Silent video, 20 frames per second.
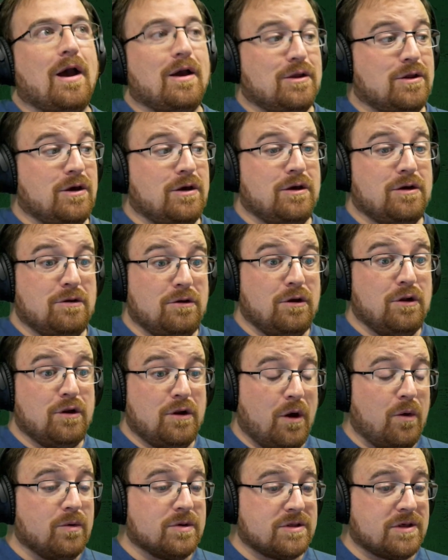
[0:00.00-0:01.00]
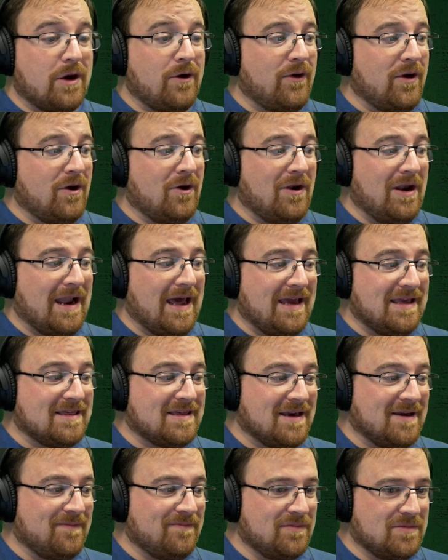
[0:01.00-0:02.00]
you know what's going on
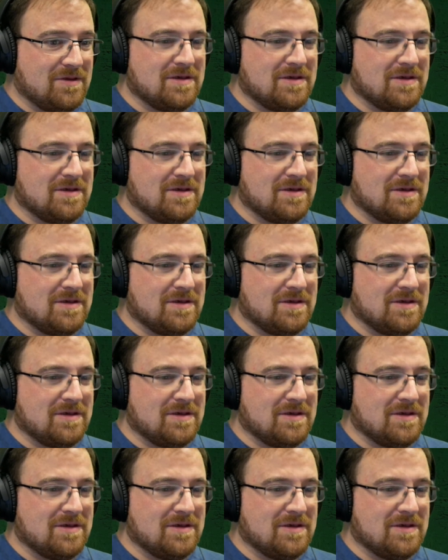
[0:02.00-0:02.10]
later,